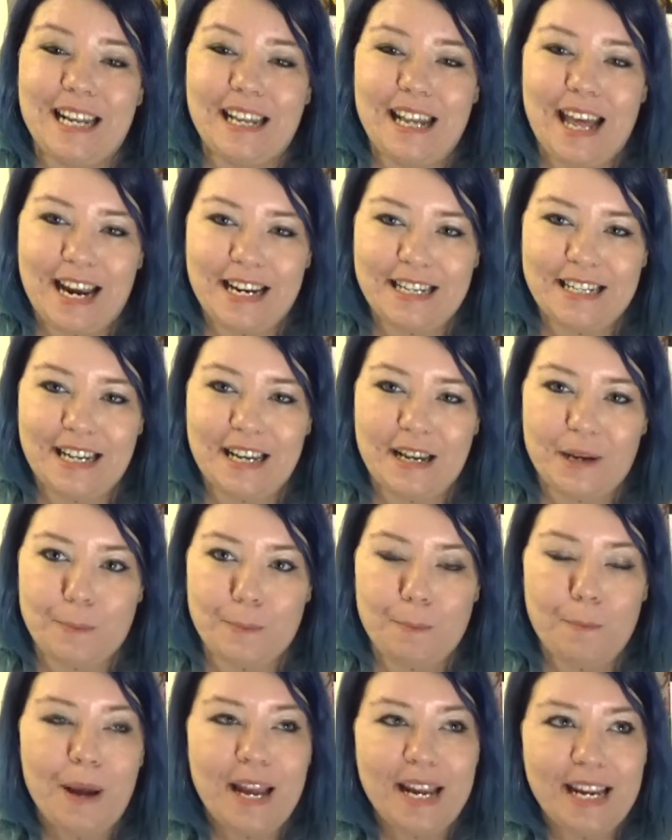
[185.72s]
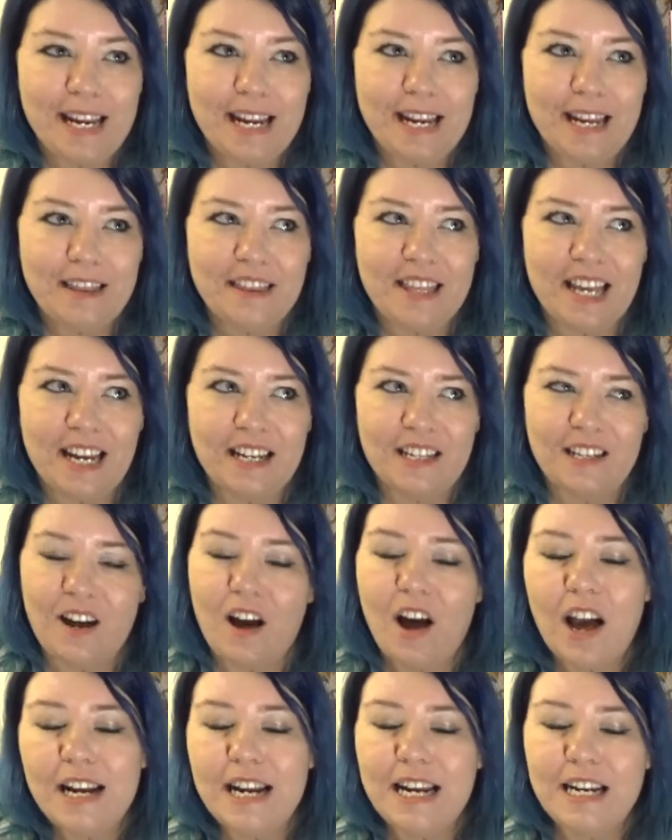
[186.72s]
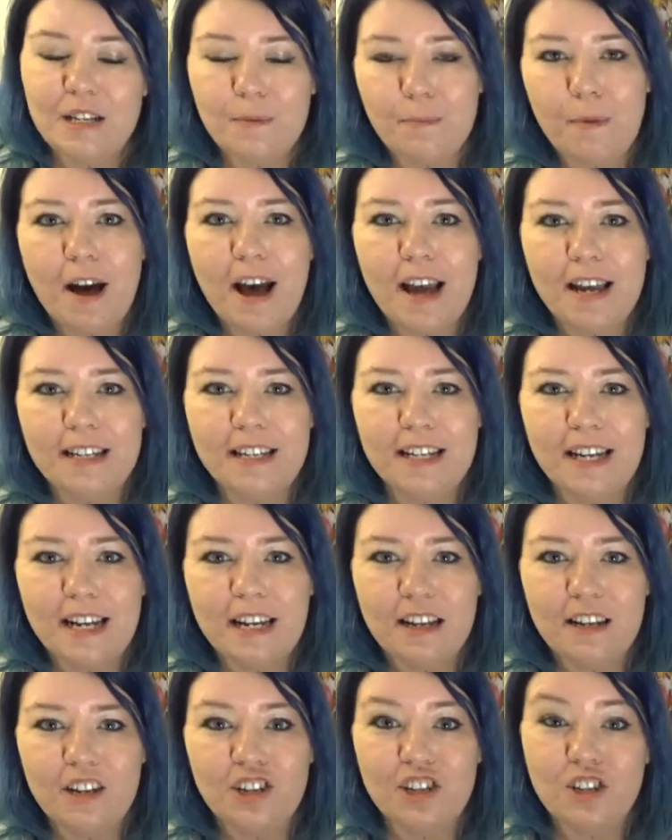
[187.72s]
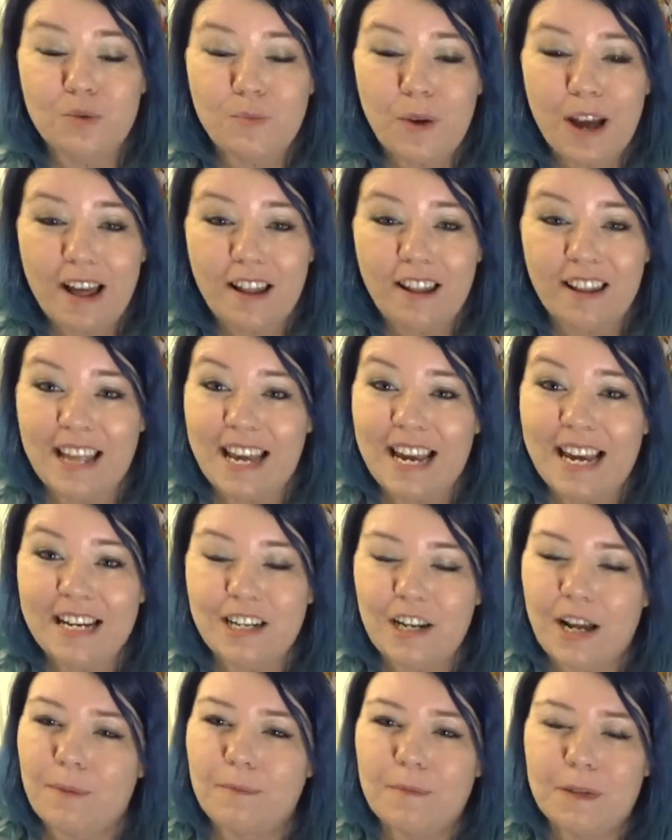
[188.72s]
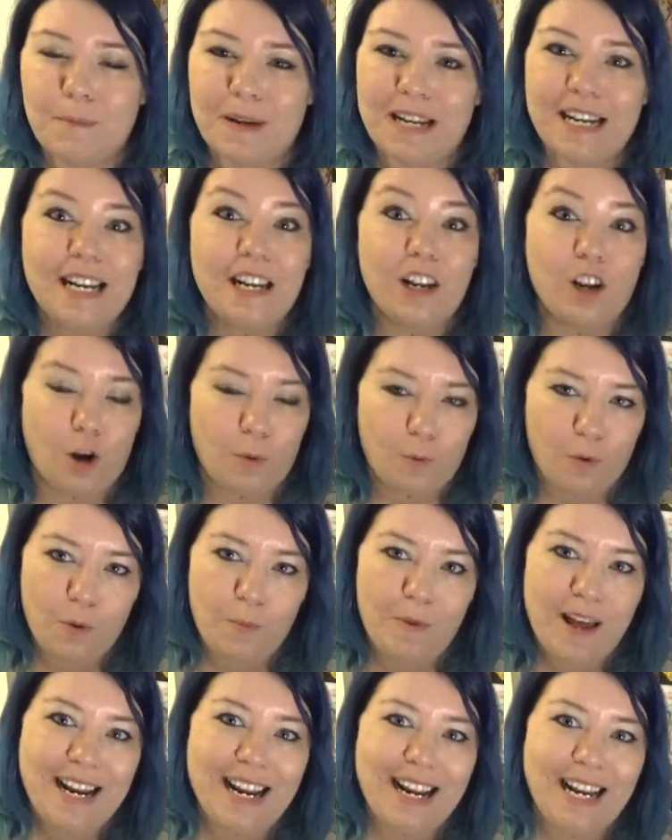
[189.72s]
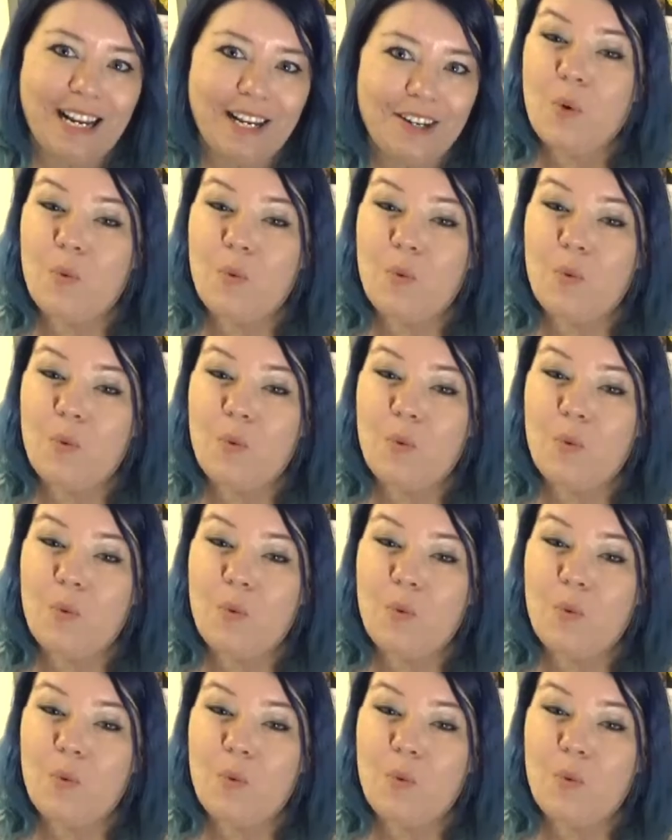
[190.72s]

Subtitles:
later, making it that I need to buy it in English as well, and I'm spending a lot more money.